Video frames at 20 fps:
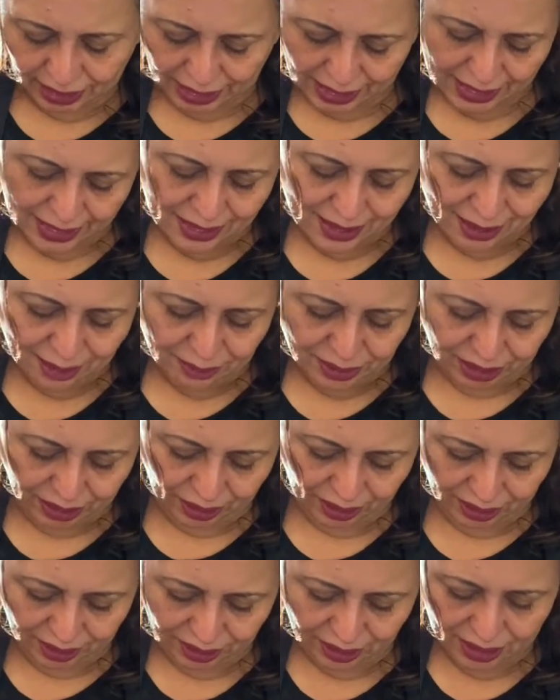Yummy.
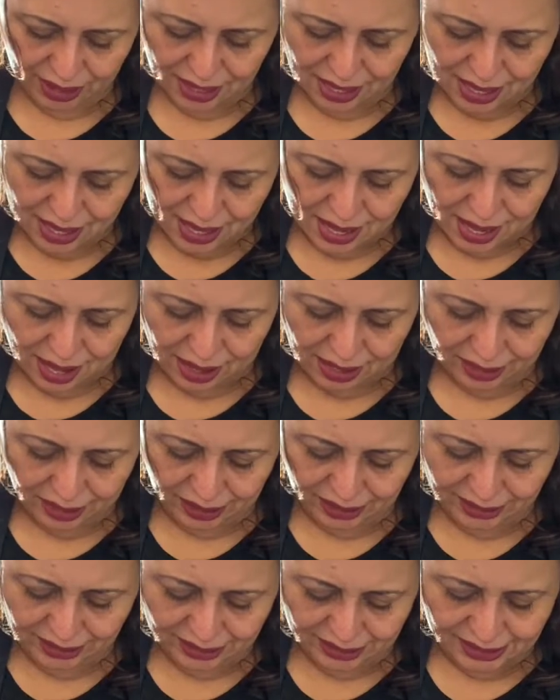I
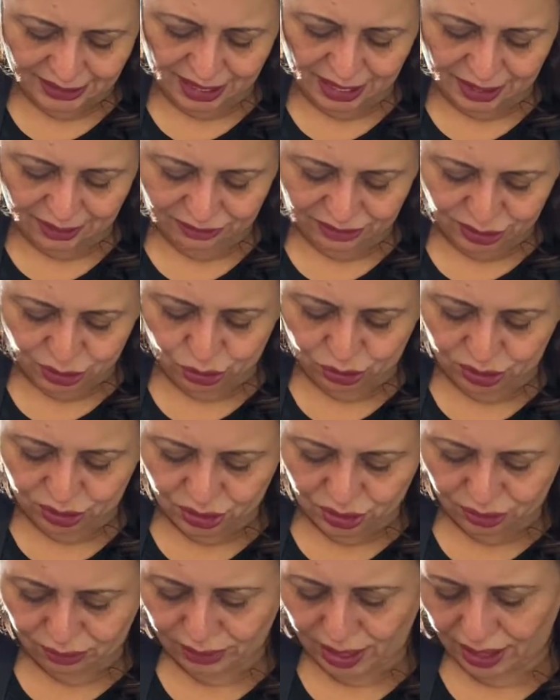like this kind of a sauce
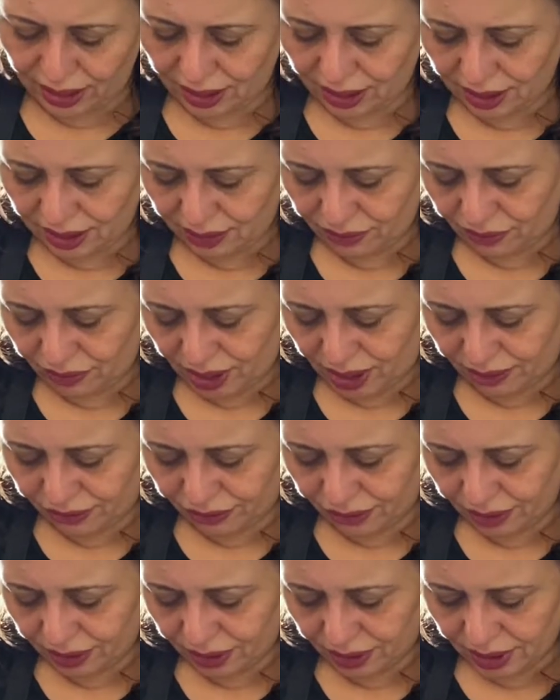on my
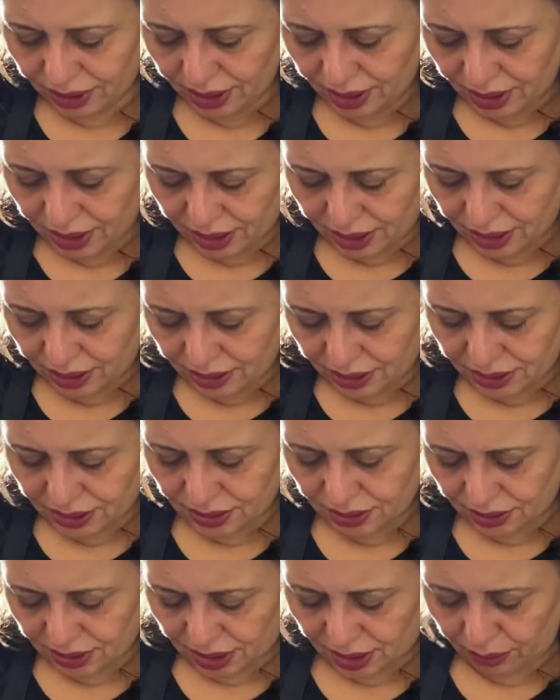falafel. So
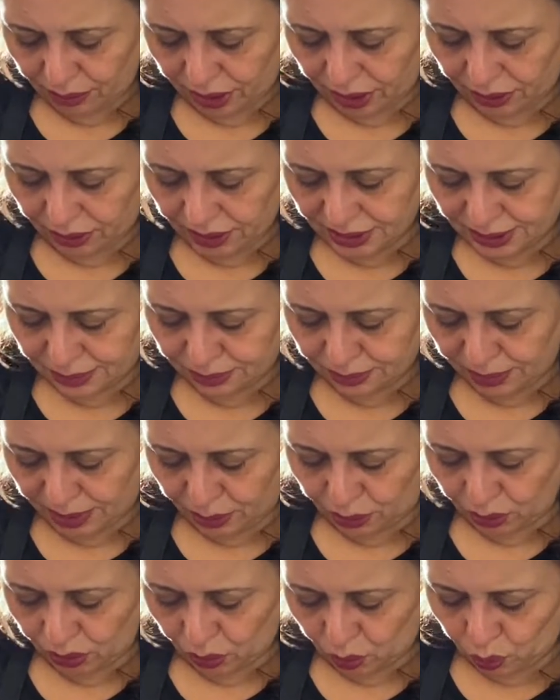there we go, it's my
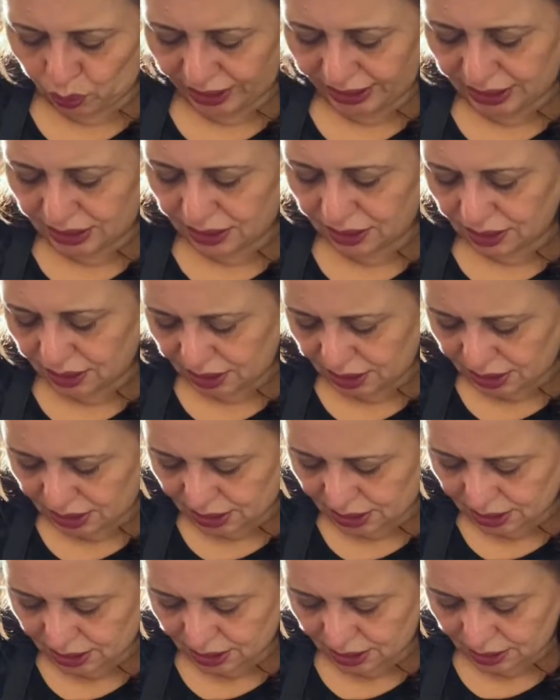little white
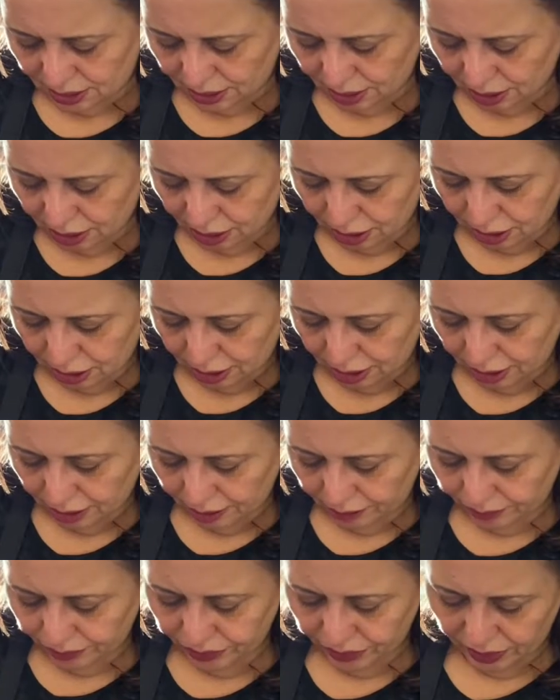sauce.
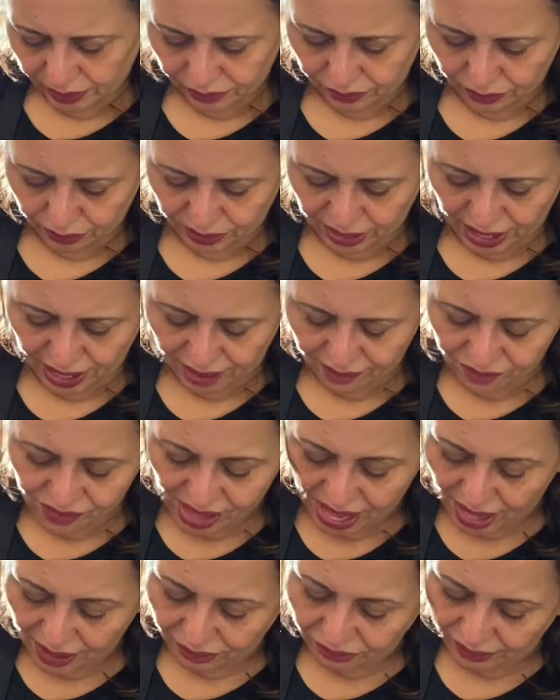So we have
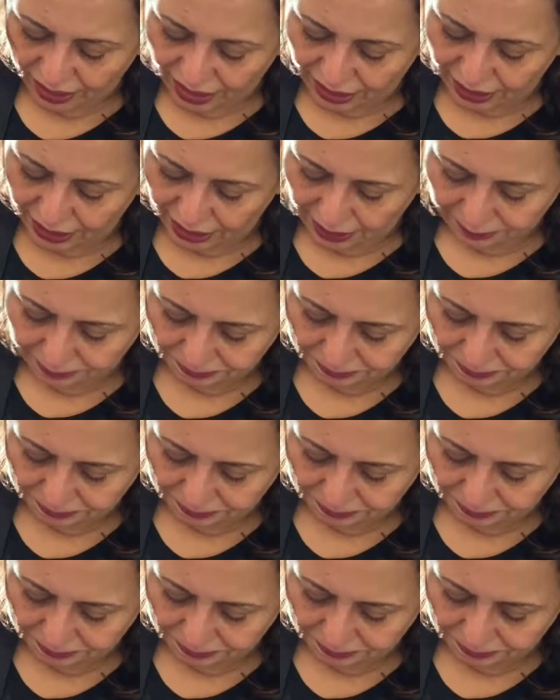that ready.